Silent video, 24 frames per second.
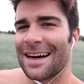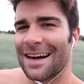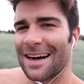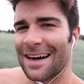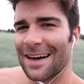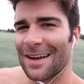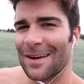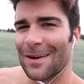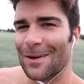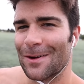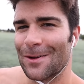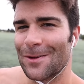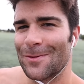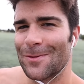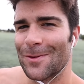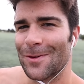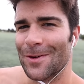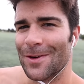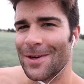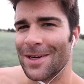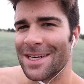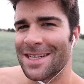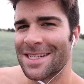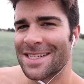on all
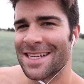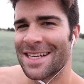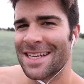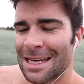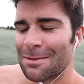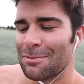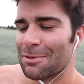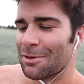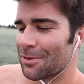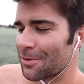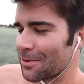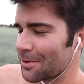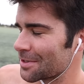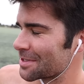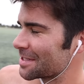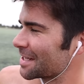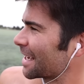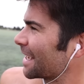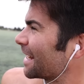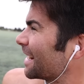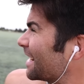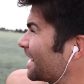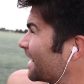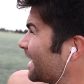fours. But first I
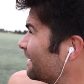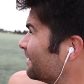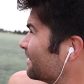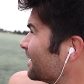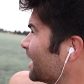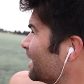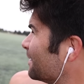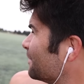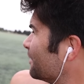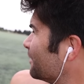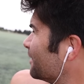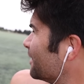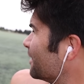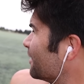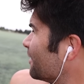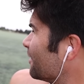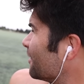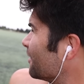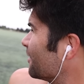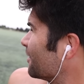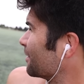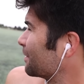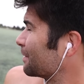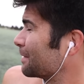gotta navigate my way
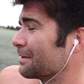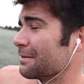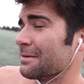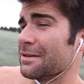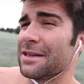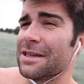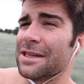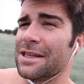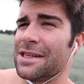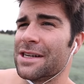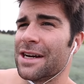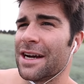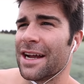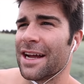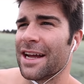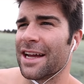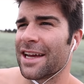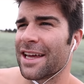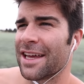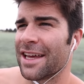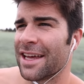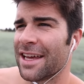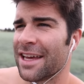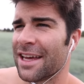all the way over to the
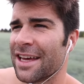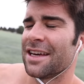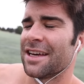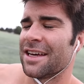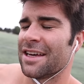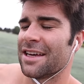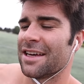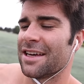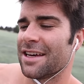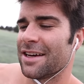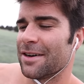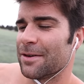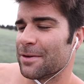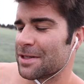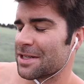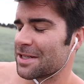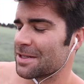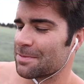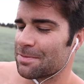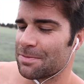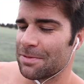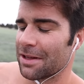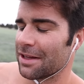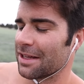track, which
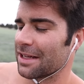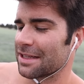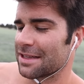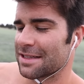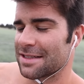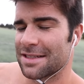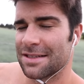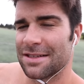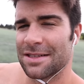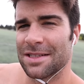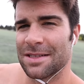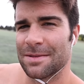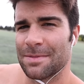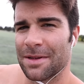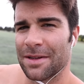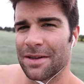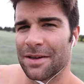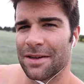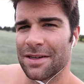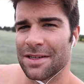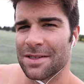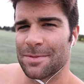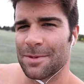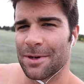is like seriously been the
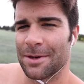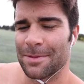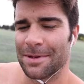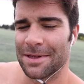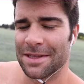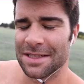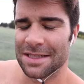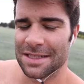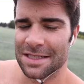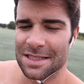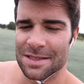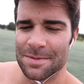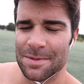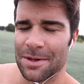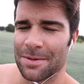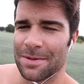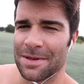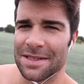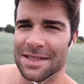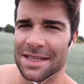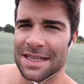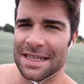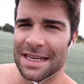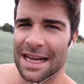hardest part about this
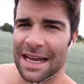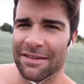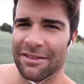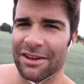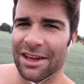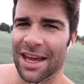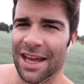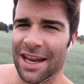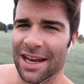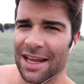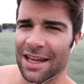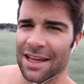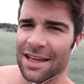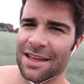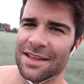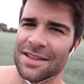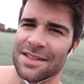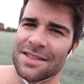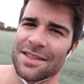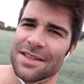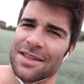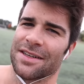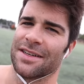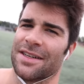experiment, is like navigating.
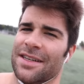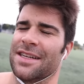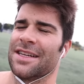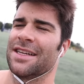So